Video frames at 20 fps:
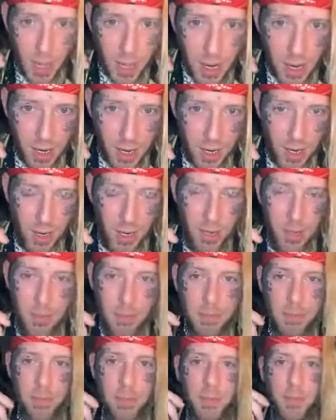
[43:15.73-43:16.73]

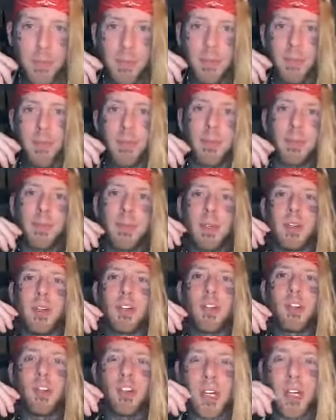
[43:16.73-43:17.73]
Um,
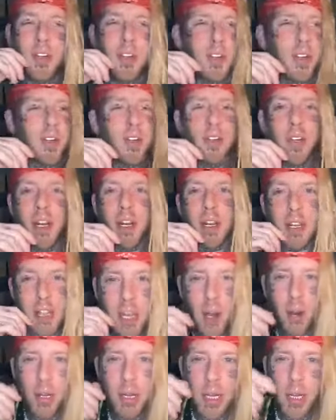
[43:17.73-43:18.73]
Jesus.
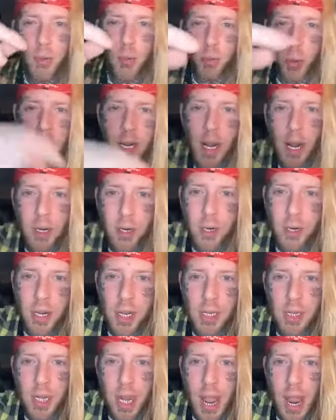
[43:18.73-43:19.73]
Literally right
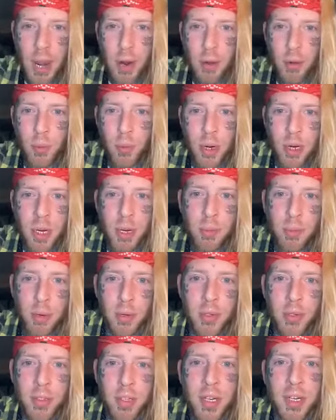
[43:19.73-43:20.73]
underneath that, Ricky
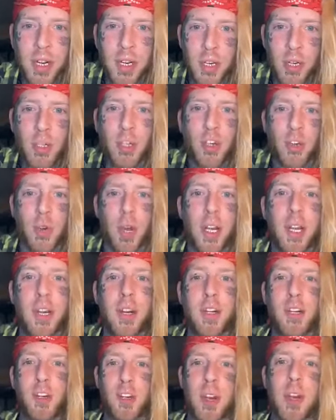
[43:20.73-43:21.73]
Bone said, Can you drink
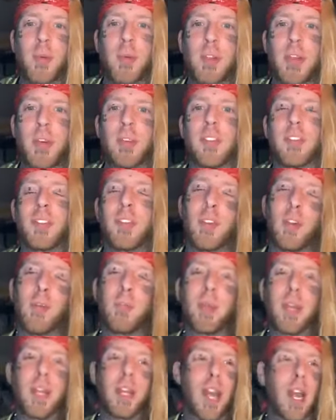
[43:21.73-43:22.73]
your drink without
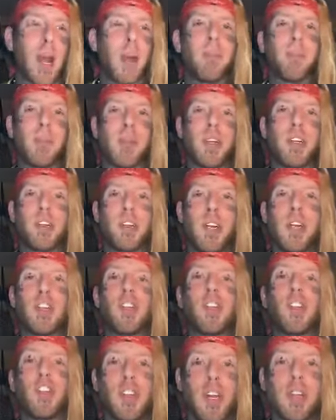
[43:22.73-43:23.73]
slurping? And I'm pretty sure I
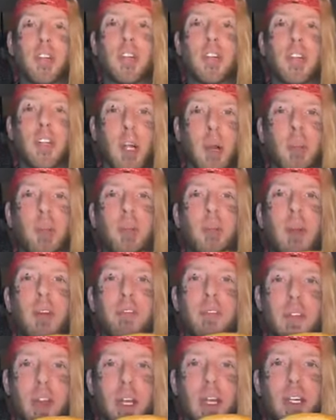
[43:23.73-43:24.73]
just slurped my
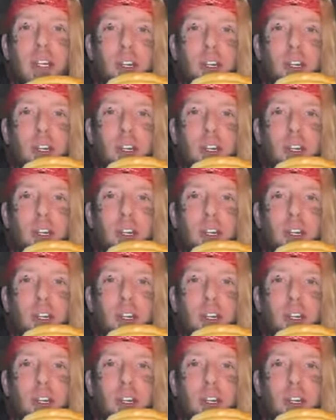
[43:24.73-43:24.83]
fucking